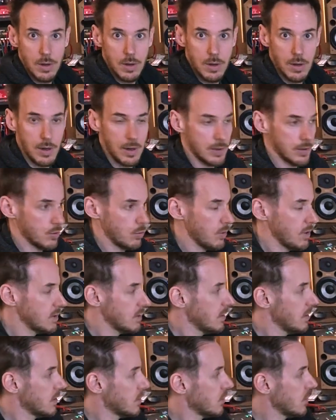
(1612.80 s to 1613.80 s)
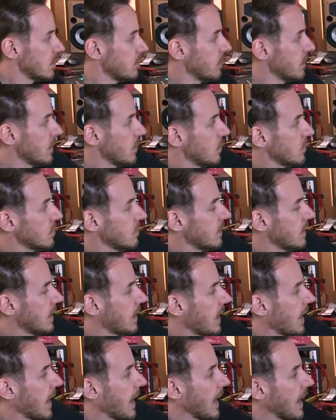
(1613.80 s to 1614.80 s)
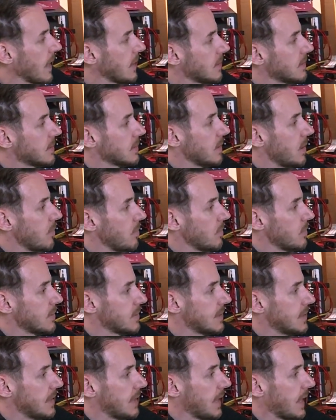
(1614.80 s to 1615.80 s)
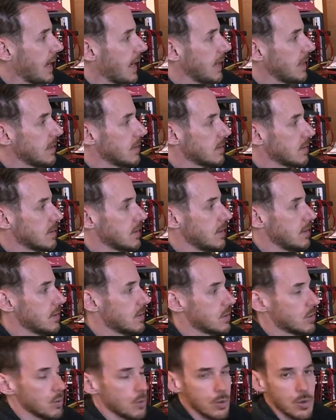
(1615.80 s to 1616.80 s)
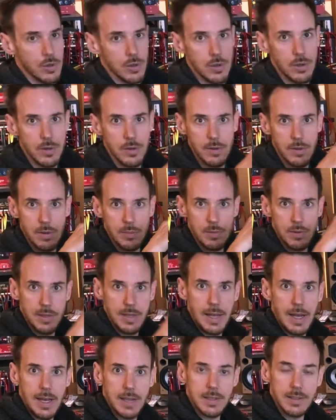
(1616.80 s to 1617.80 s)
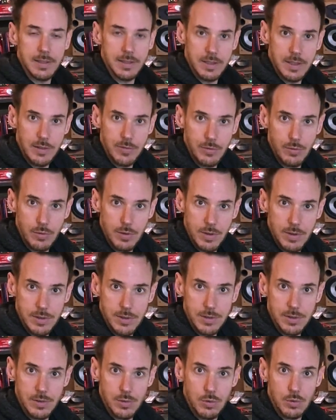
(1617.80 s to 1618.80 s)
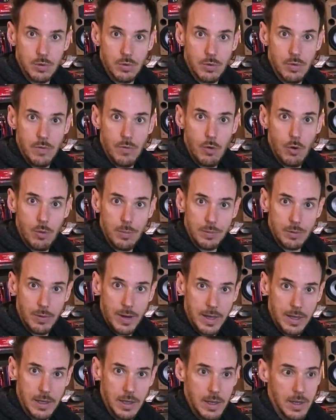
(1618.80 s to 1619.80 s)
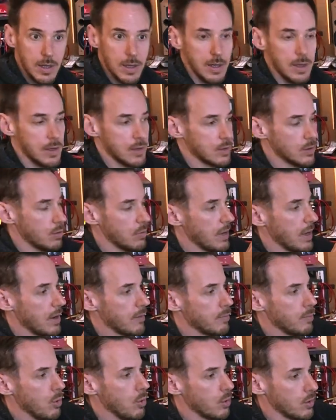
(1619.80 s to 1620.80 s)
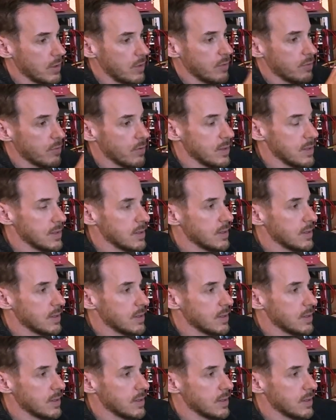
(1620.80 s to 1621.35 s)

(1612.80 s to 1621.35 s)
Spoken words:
And the reason is just because we add some slight distortion, some slight differences to the reverb track. So we have more difference